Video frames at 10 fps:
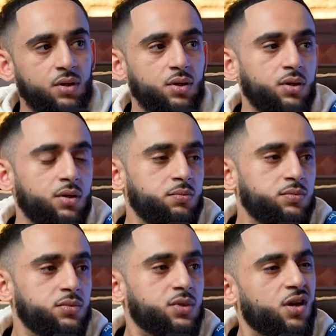
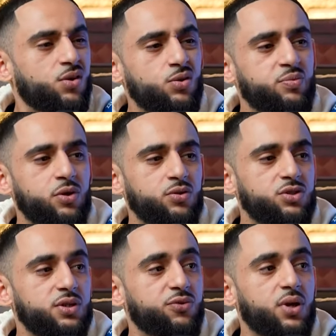They're good, bro.
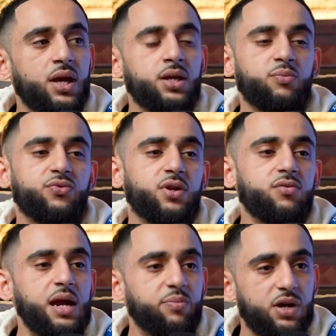Just if you're getting them for the
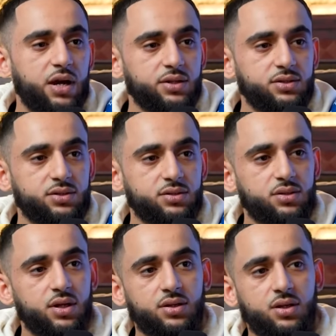right price,
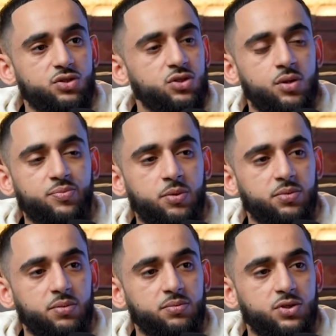then it's not a
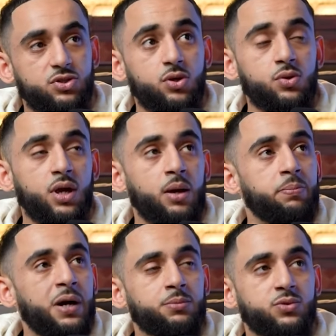problem. Just don't
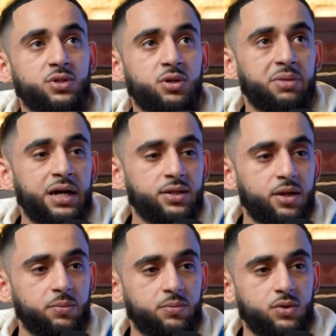get bumped when you're buying
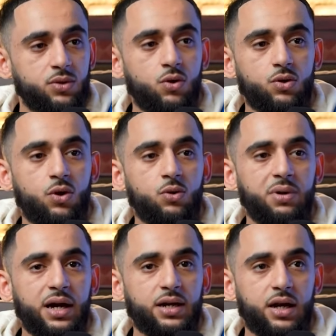them. Don't go
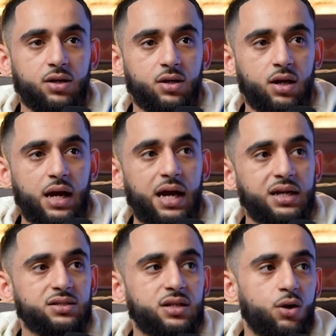buy like a
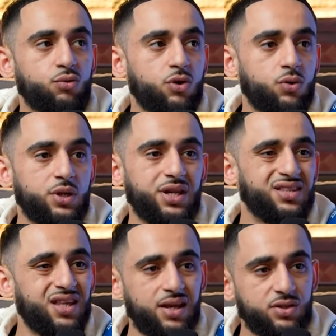iced out Rollie, a
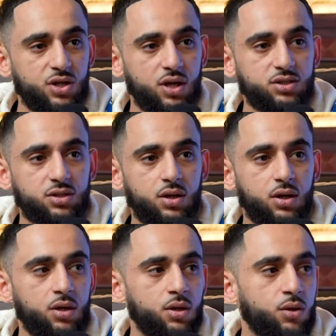date just
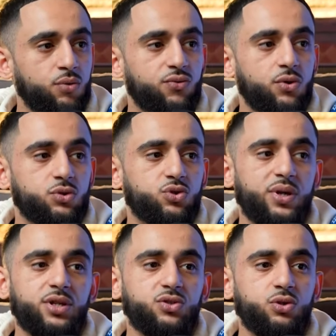for
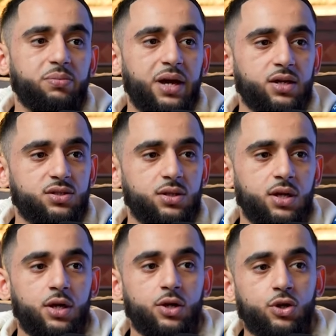22 bags.
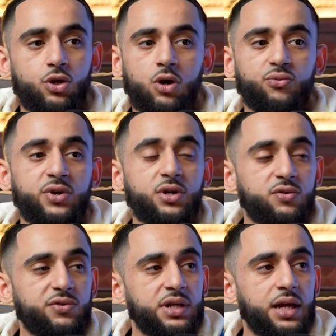You got to think
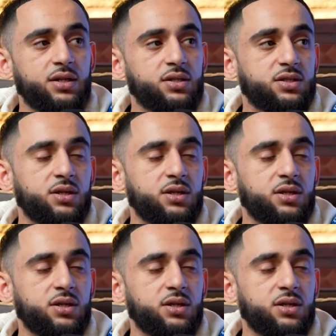of it like this.